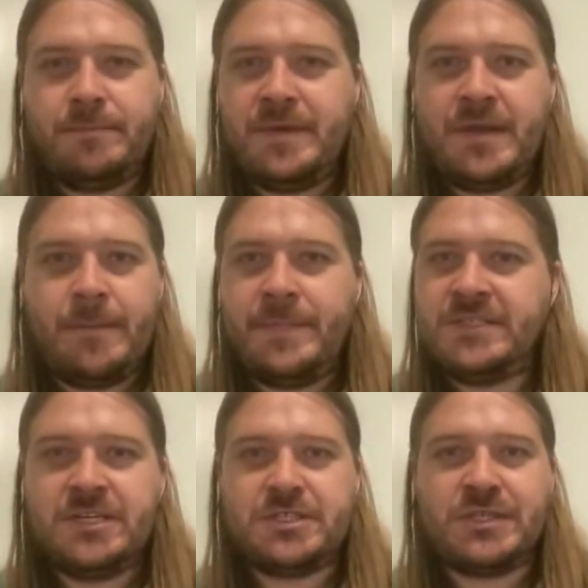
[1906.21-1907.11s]
being
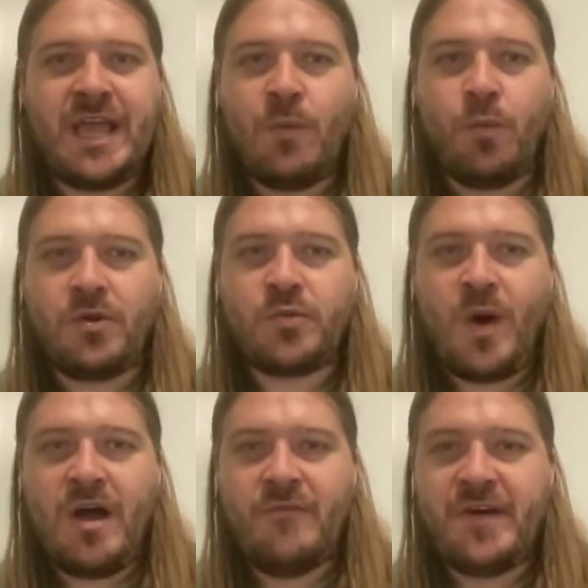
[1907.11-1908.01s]
potentially a
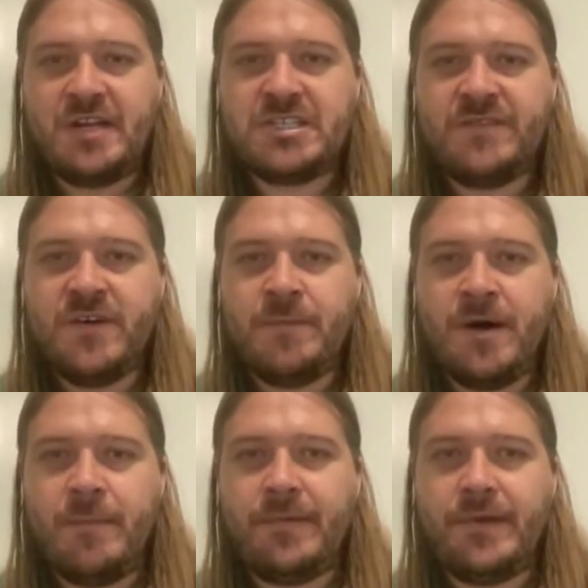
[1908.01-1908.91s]
worthwhile fantasy
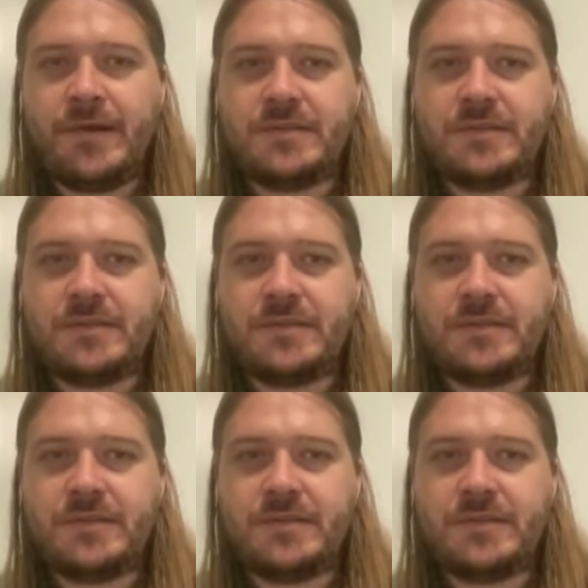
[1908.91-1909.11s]
football player.